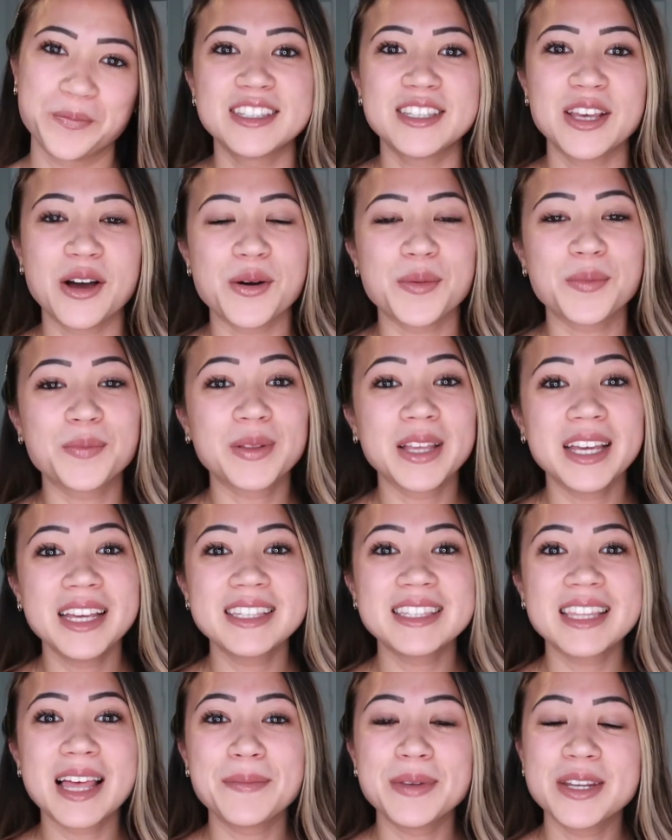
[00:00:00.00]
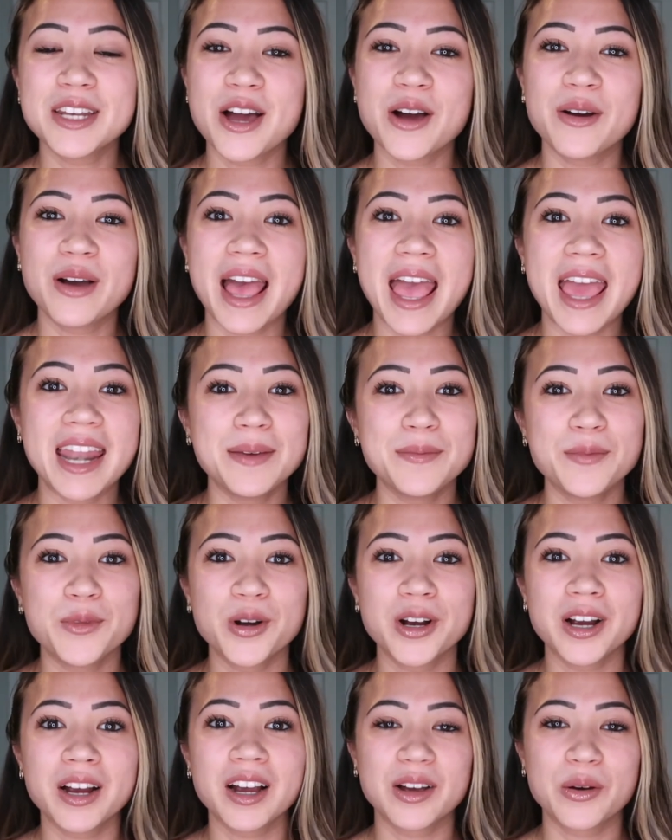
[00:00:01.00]
So please let me know any
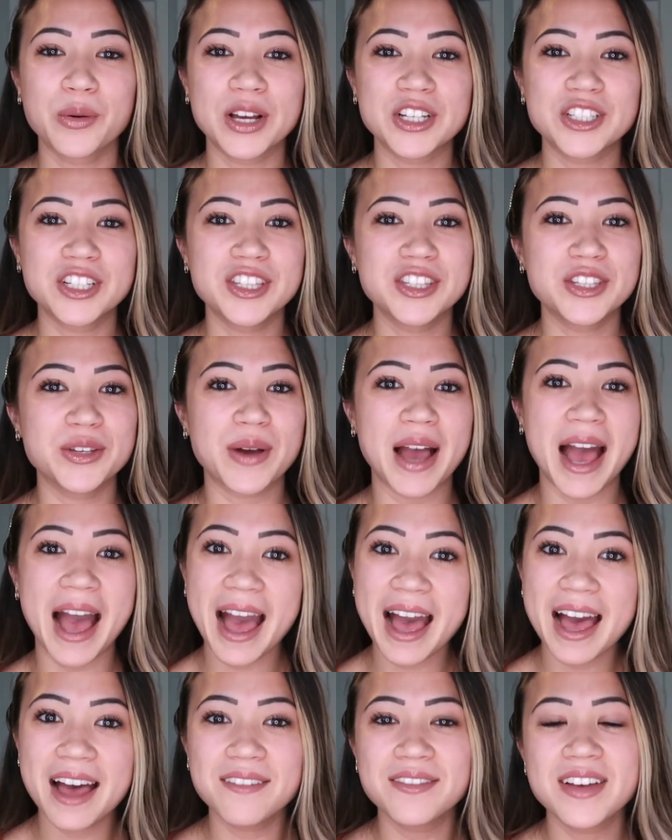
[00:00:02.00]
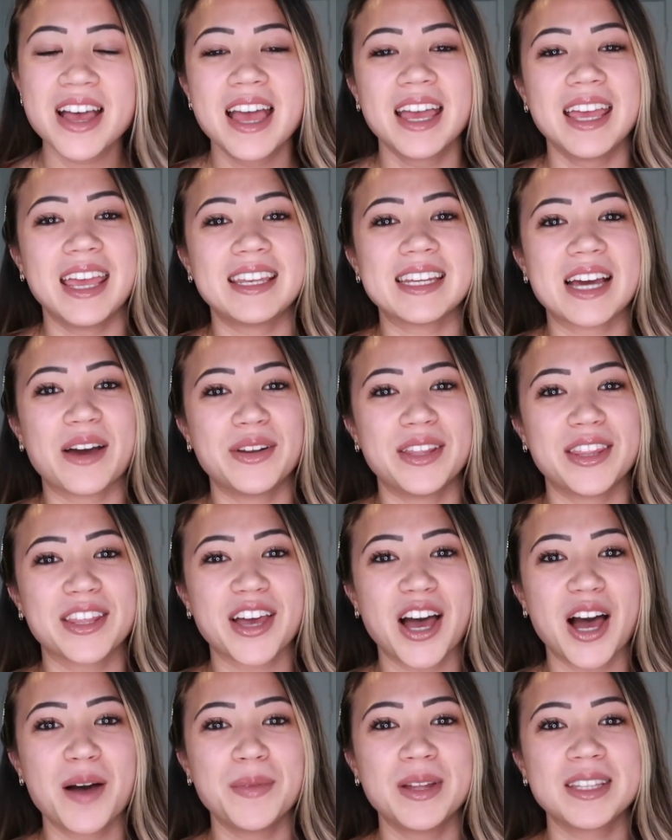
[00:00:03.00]
more questions you have down in the
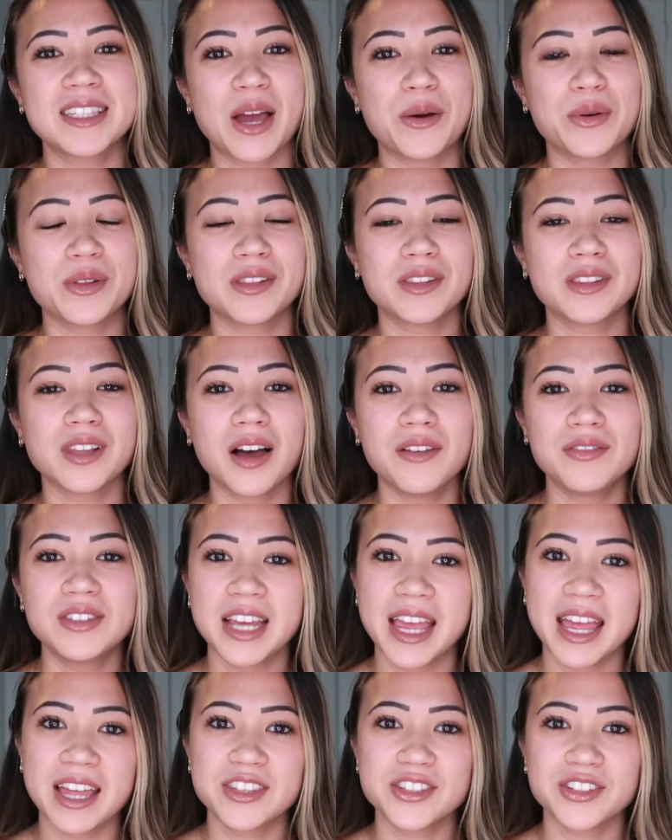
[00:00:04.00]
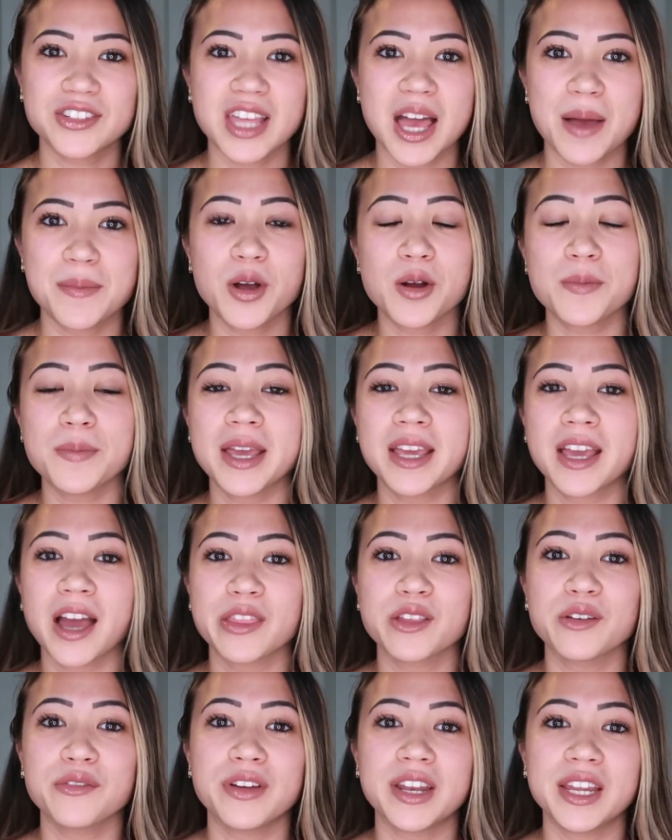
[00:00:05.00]
comments. I would love to answer them or make
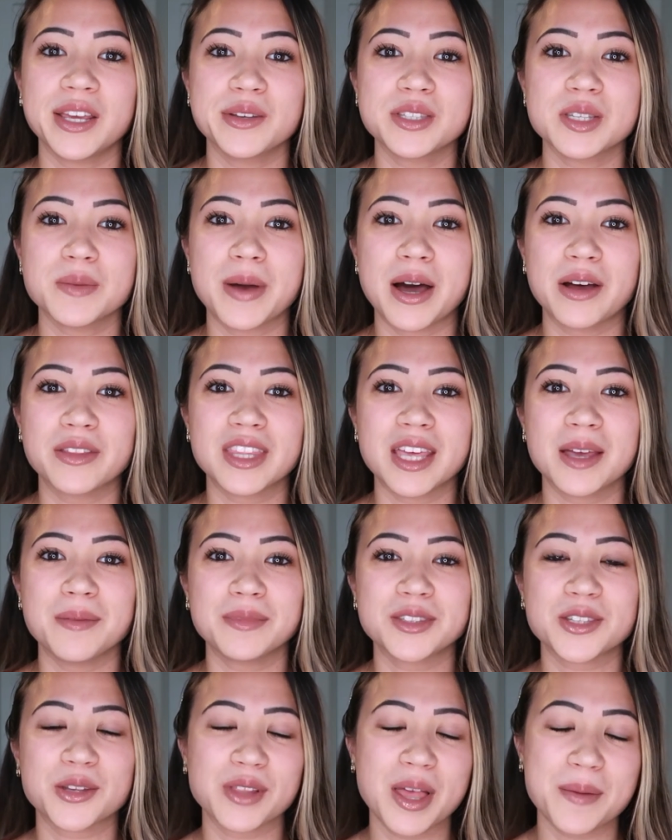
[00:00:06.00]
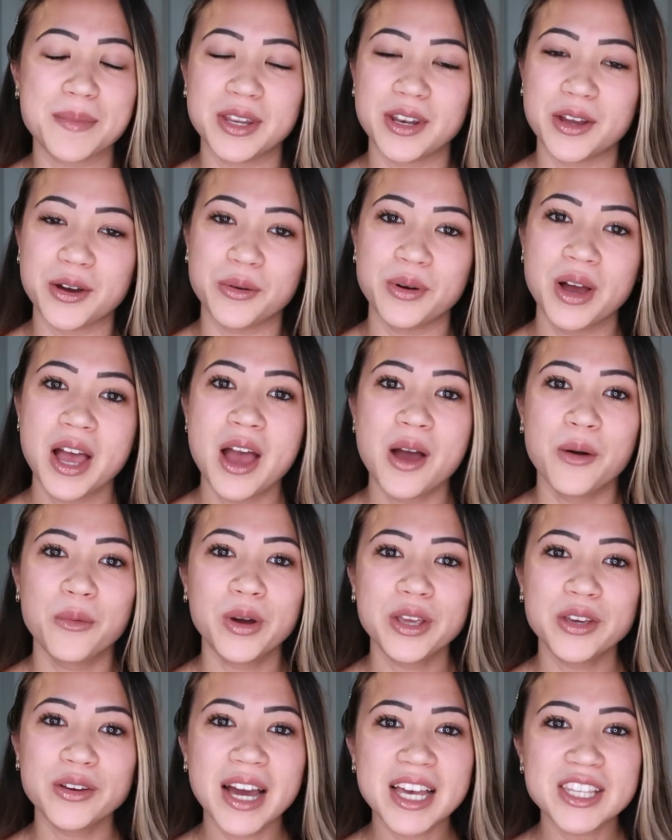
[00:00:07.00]
other videos about them, so let me know
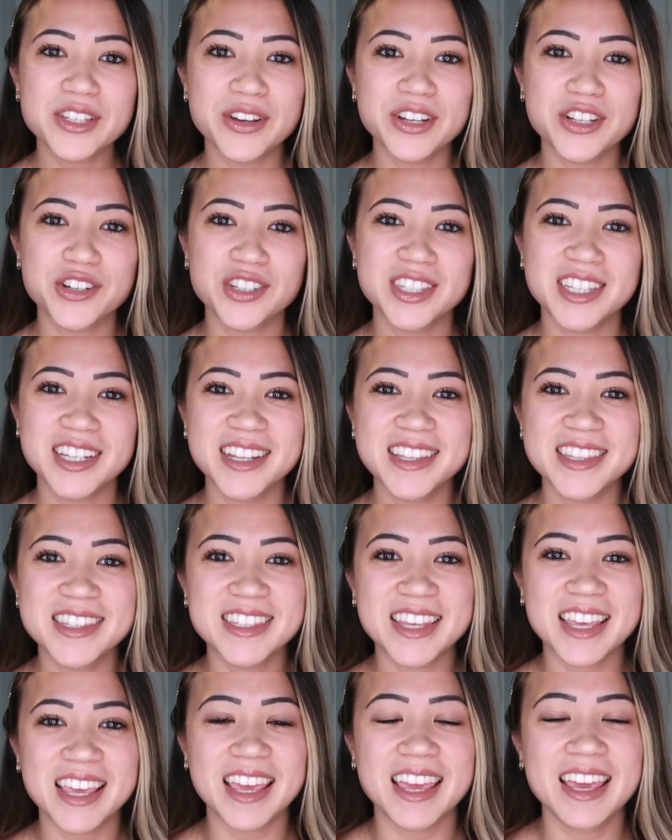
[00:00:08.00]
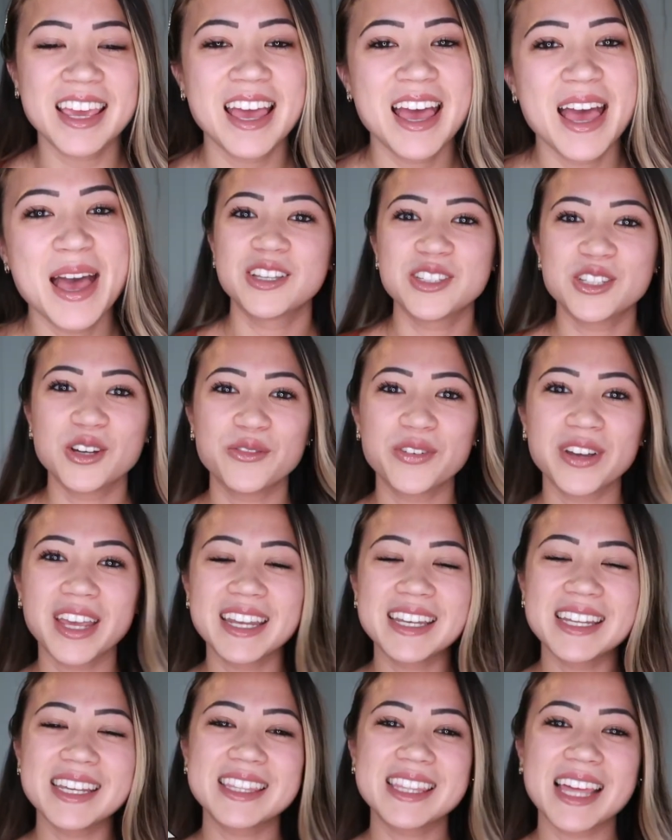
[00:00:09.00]
what you guys are interested in seeing. Don't
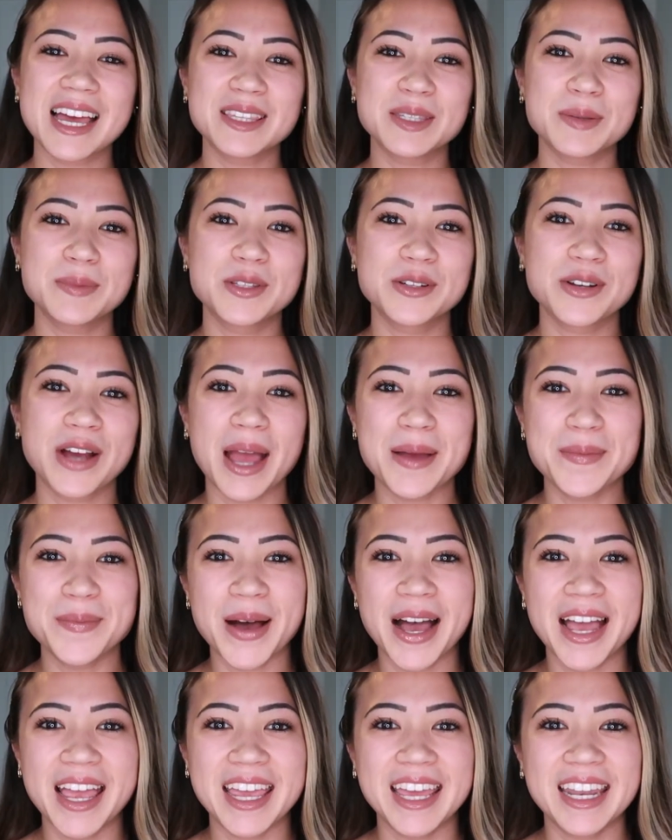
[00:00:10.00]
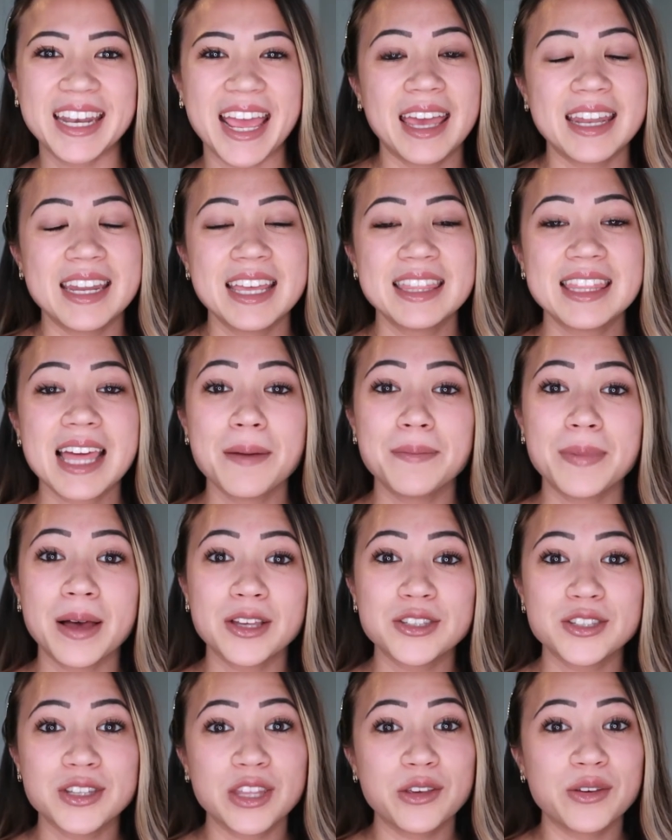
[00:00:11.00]
forget to hit that subscribe button and hit that bell
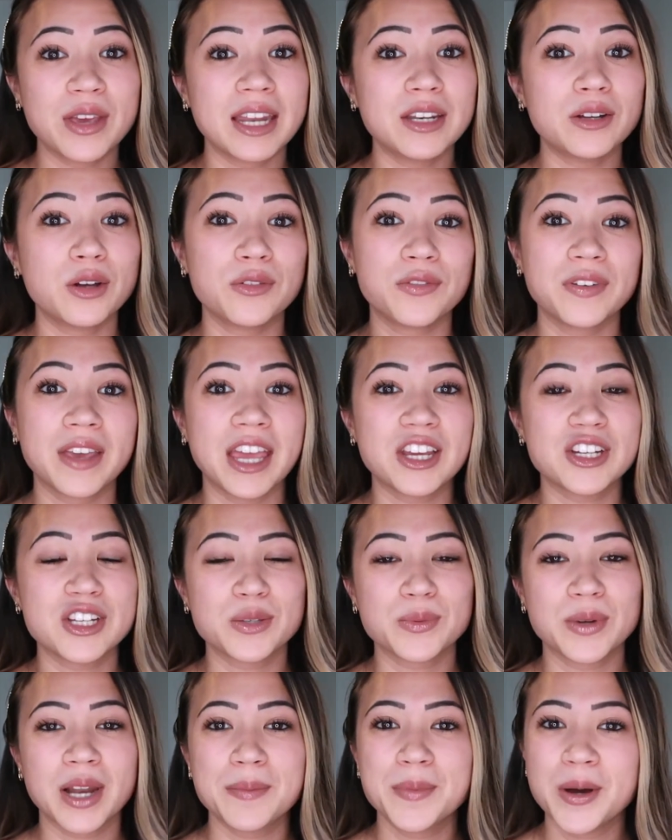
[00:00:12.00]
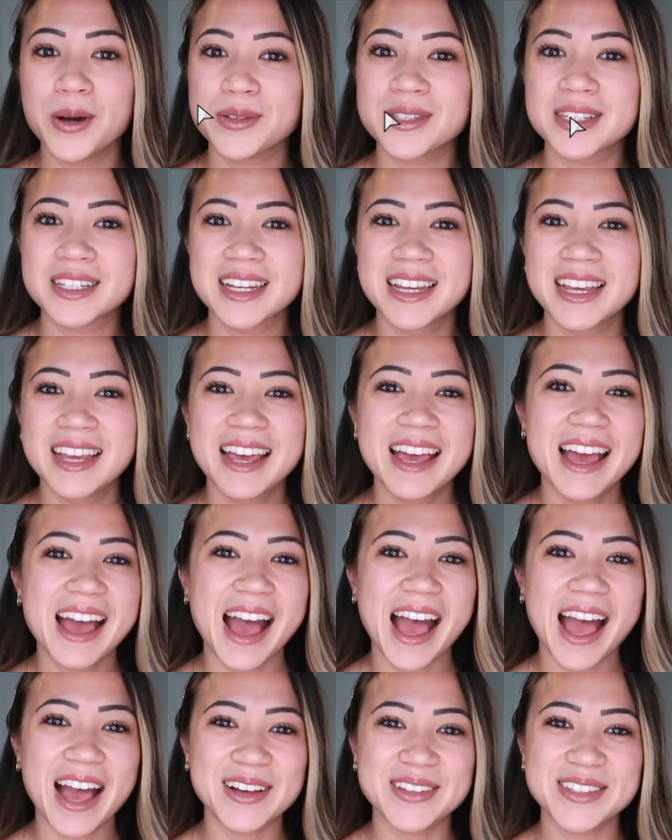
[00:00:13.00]
so that you get notifications when I post.
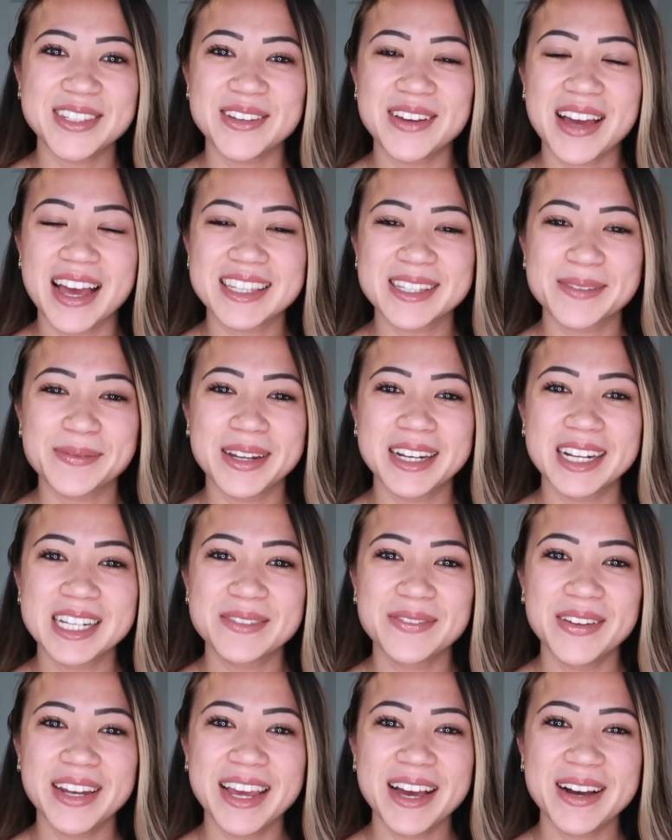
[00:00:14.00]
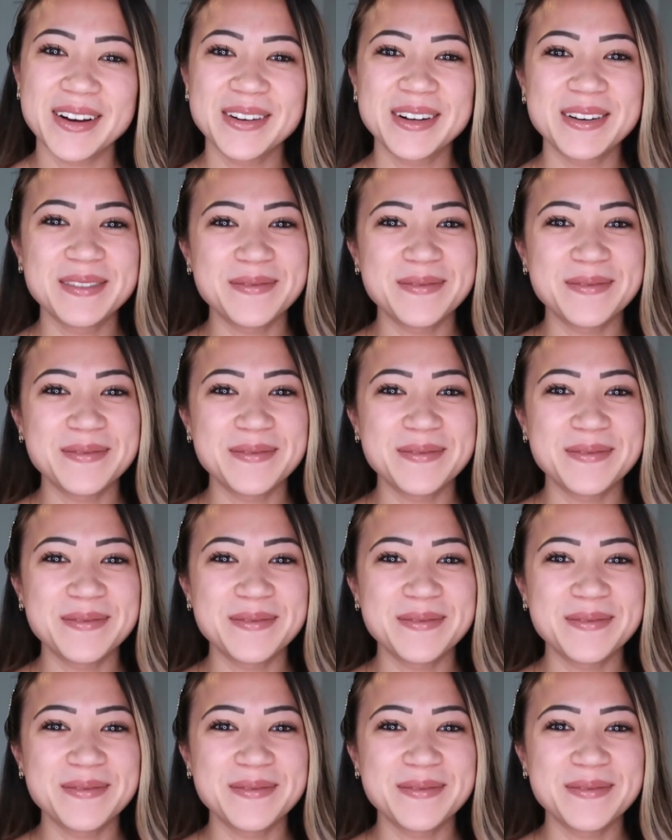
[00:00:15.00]
I'll see you guys in my next video.